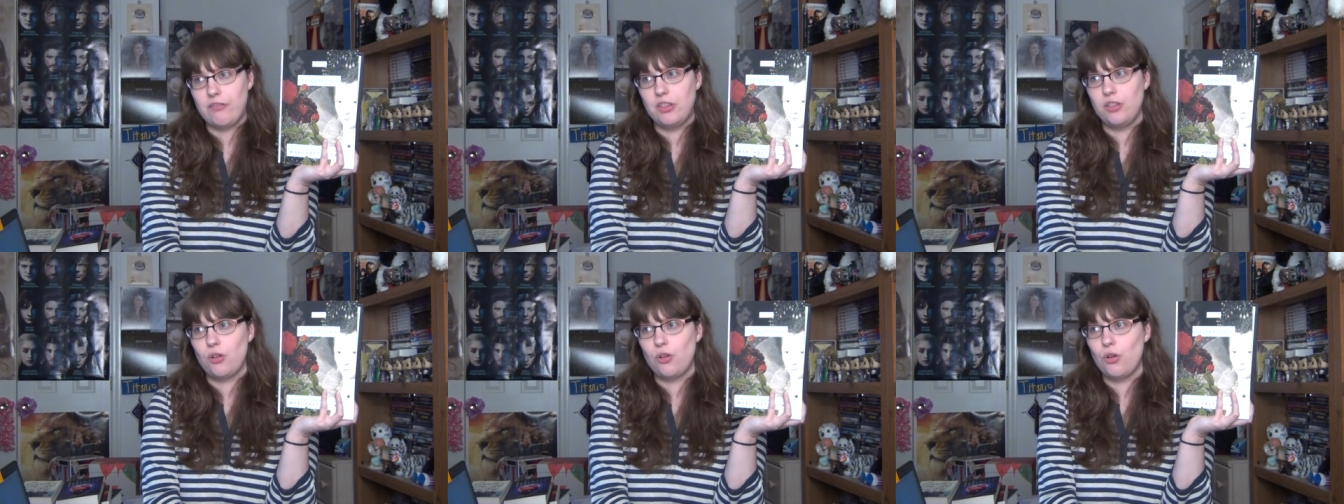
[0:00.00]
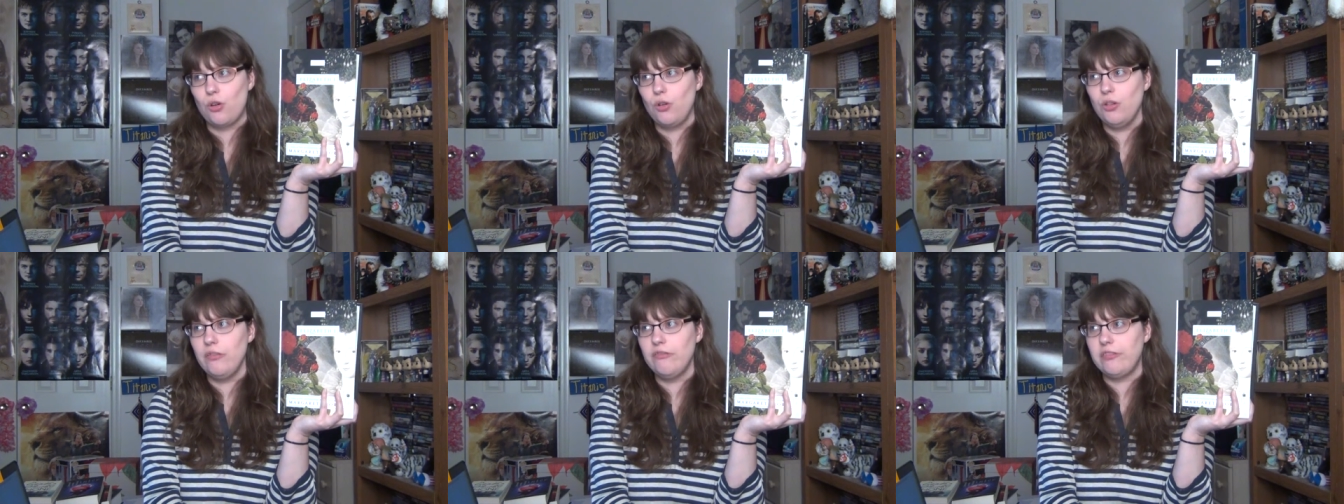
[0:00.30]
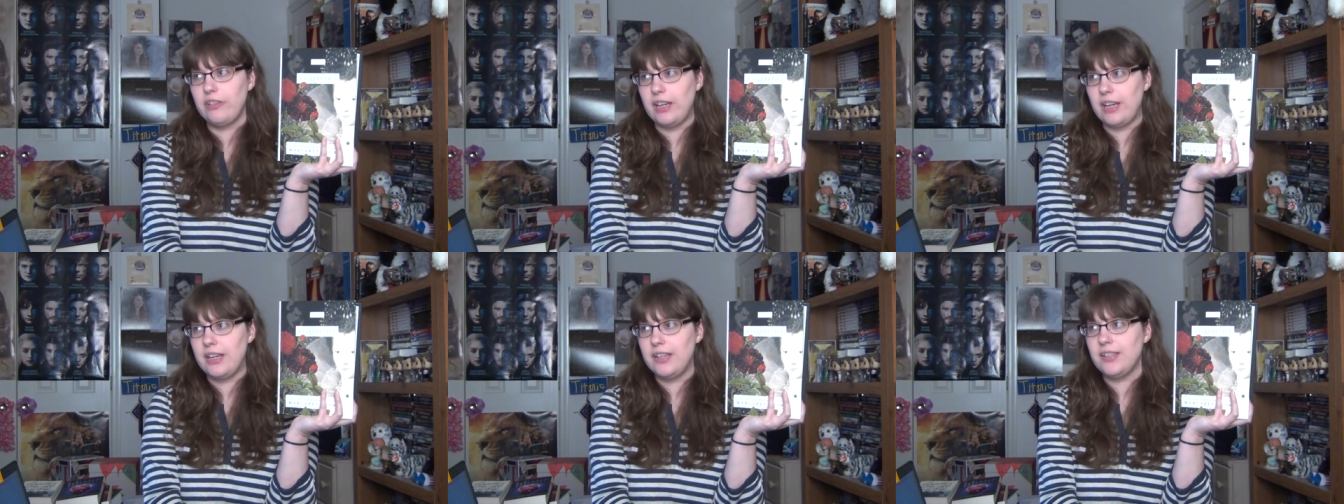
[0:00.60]
And the Earl
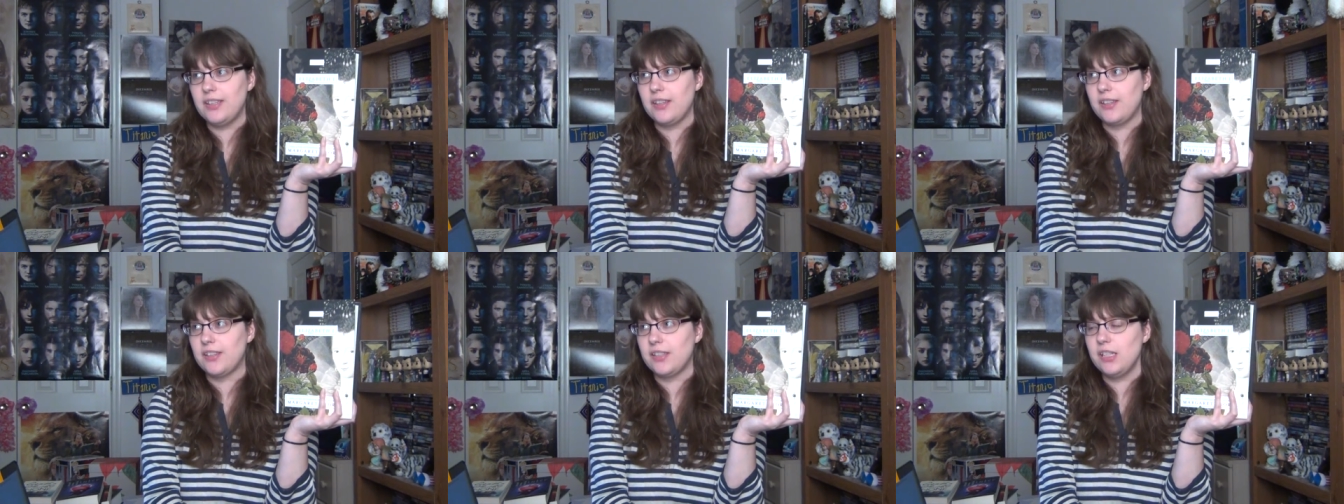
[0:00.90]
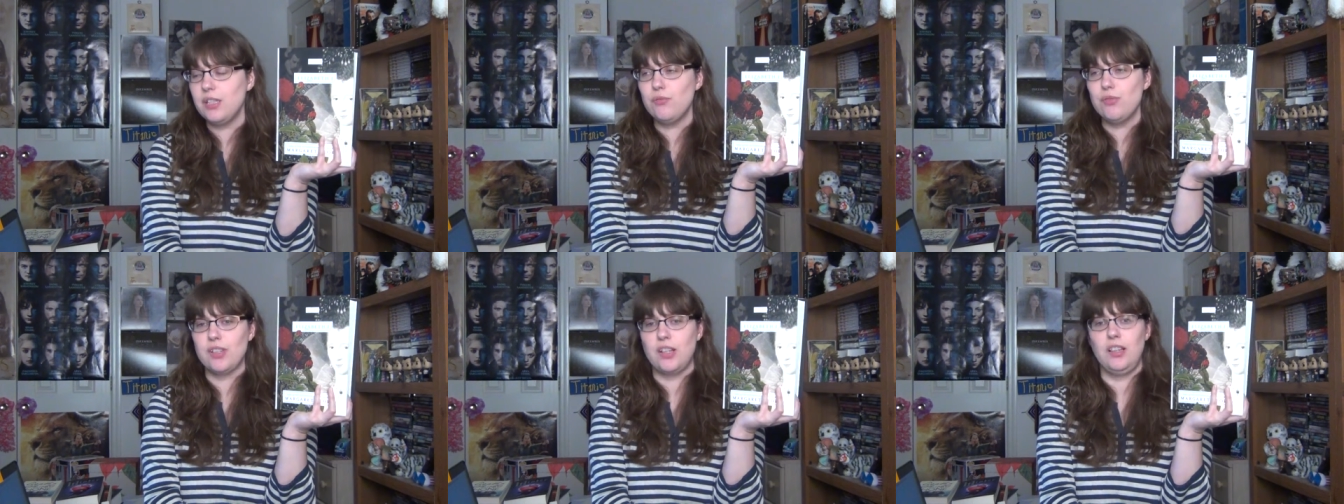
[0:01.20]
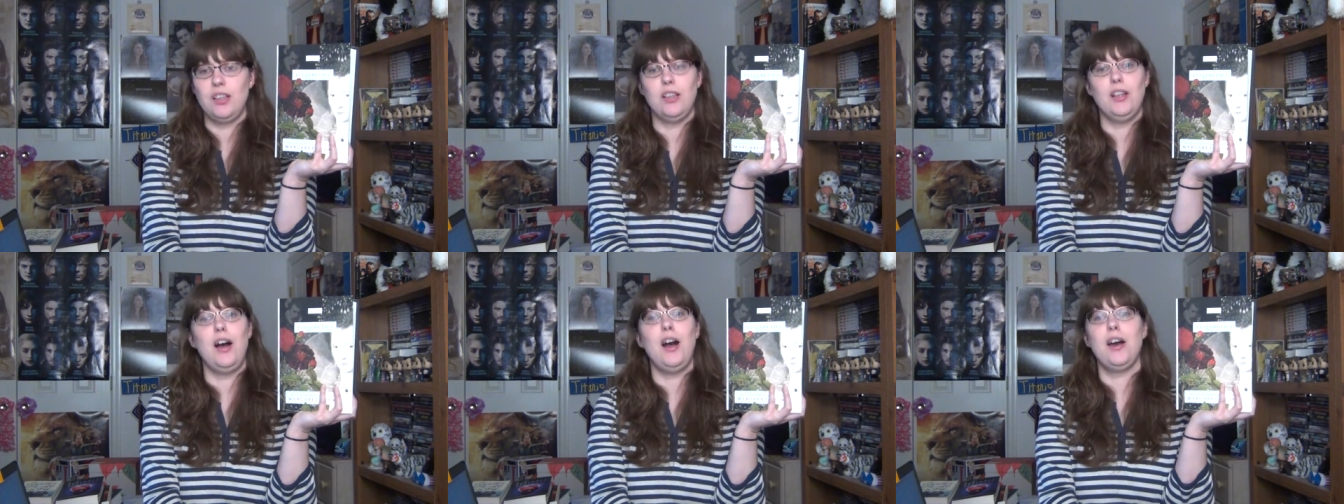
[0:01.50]
of Essex, this was a
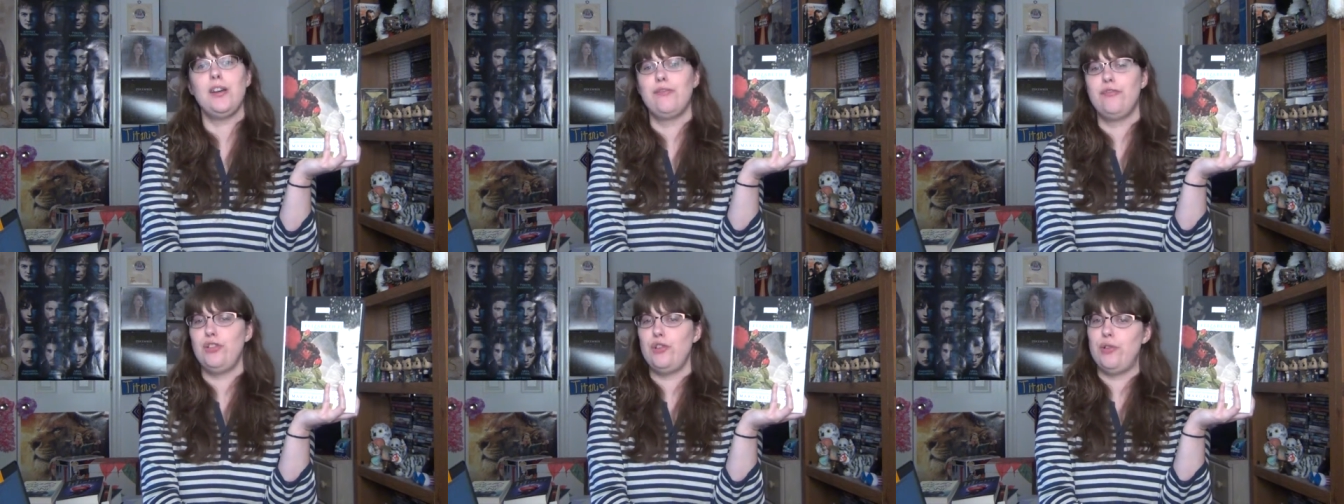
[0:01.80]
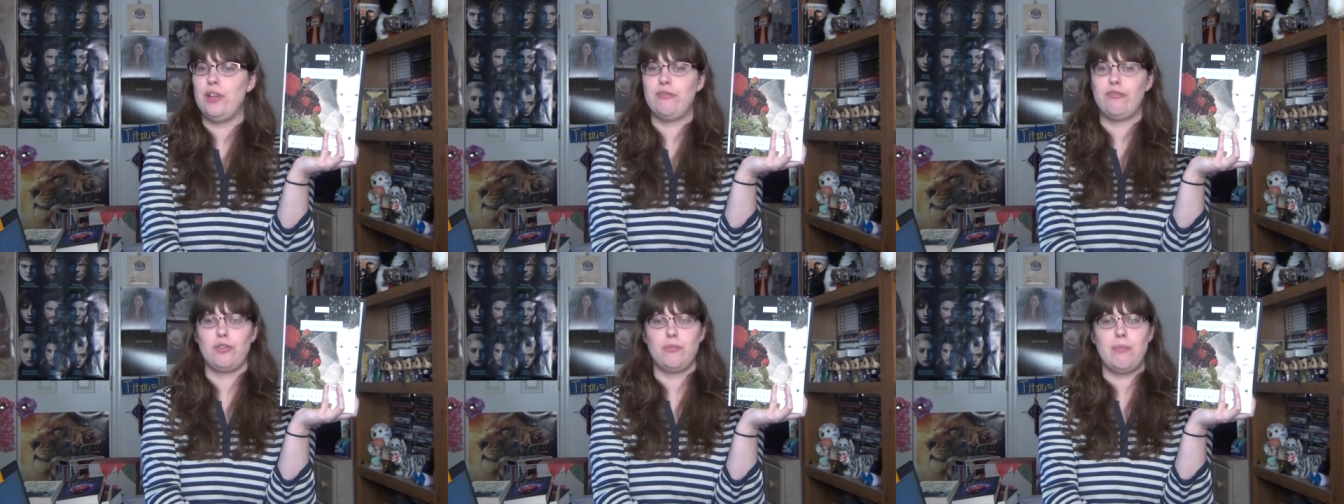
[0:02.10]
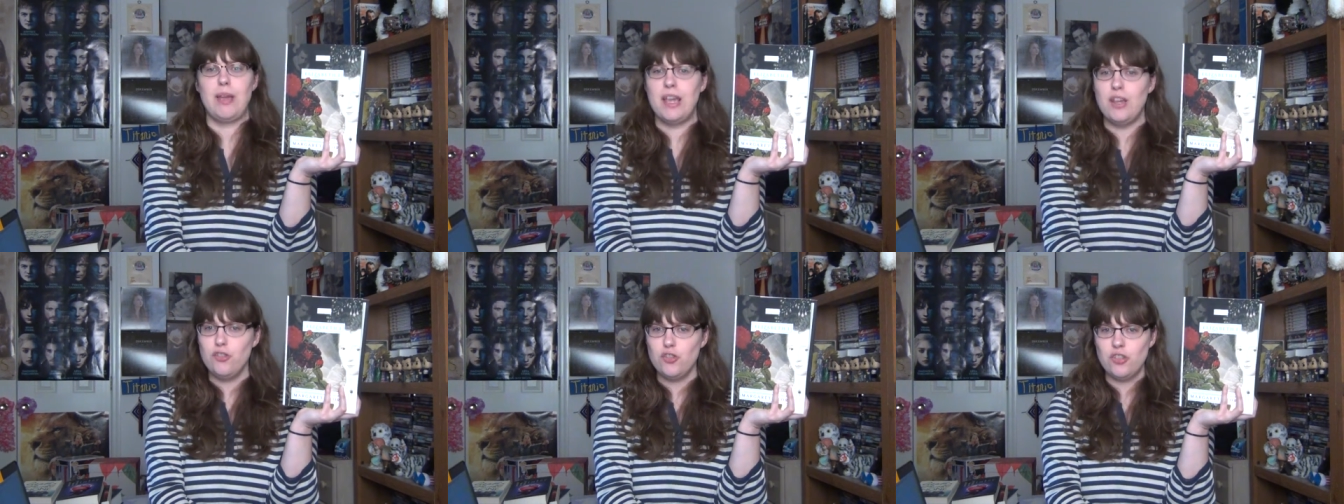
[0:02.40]
lot of new
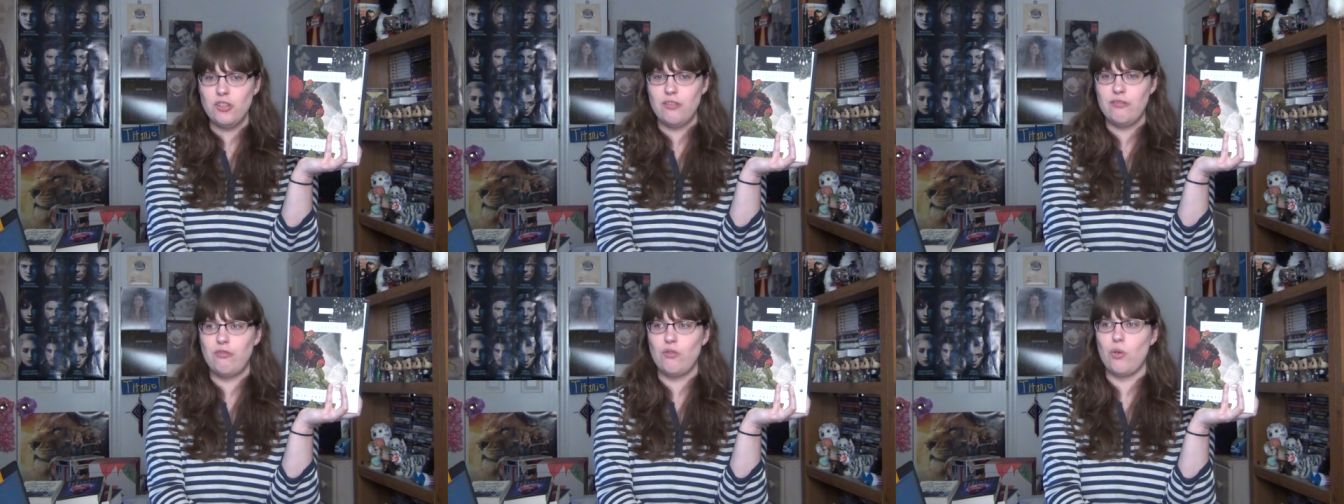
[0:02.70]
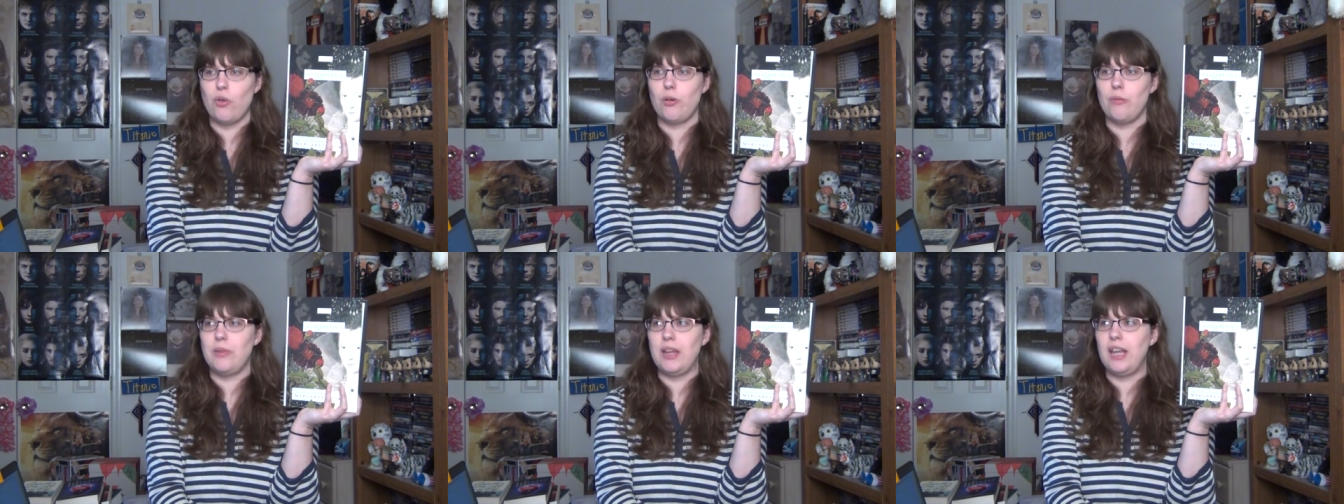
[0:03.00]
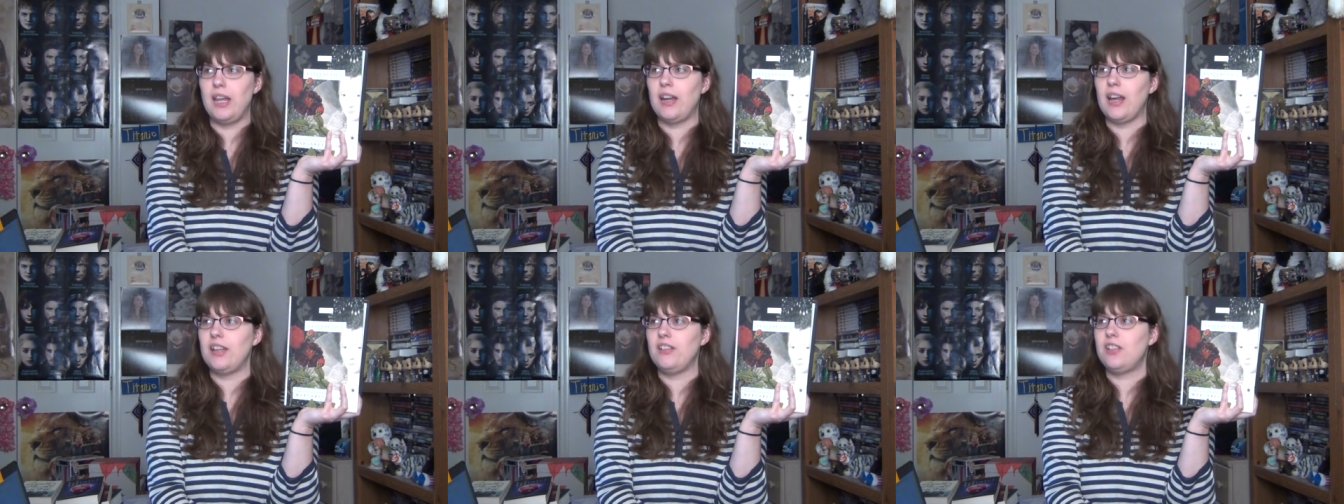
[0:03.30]
information for
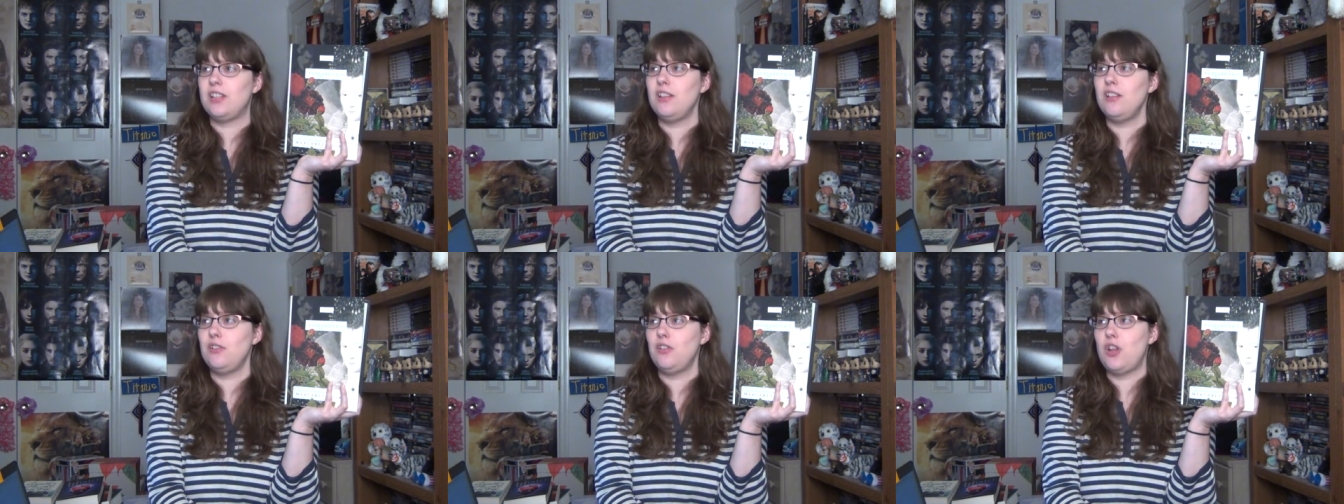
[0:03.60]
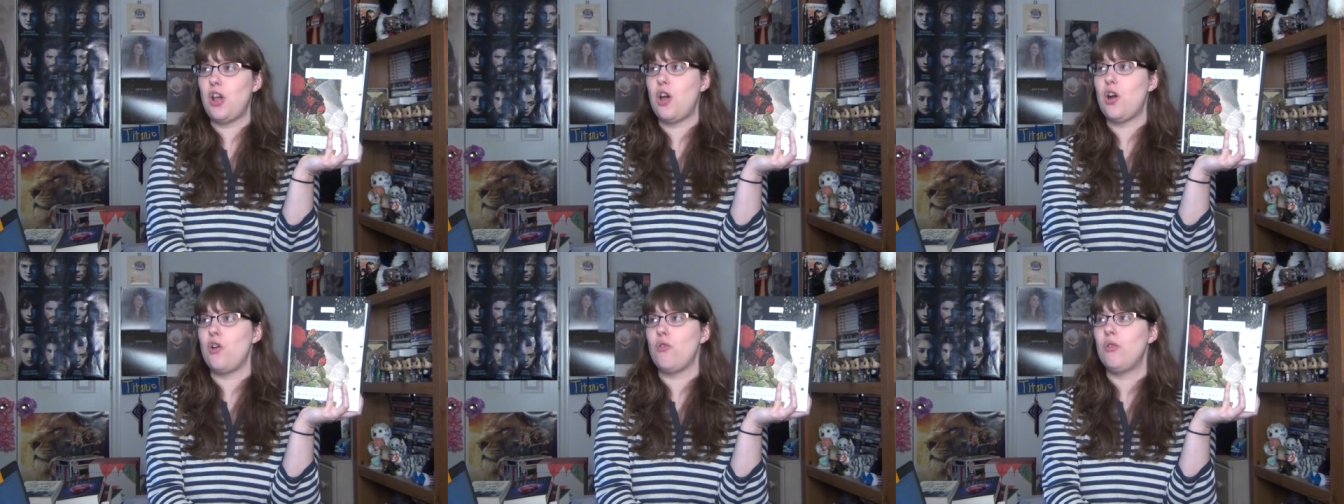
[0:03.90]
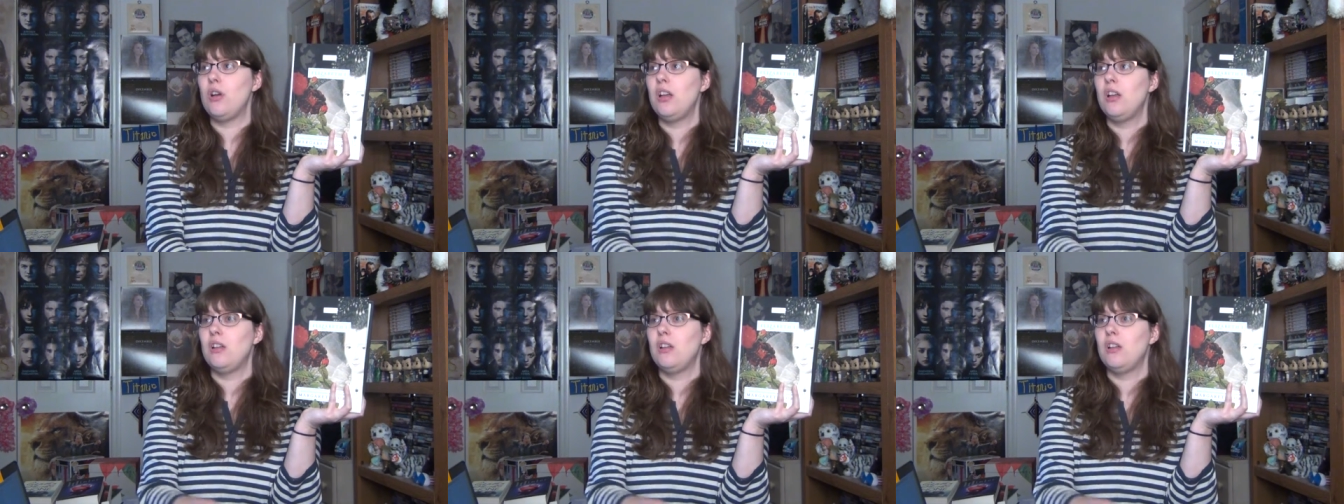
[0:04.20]
me, and I didn't know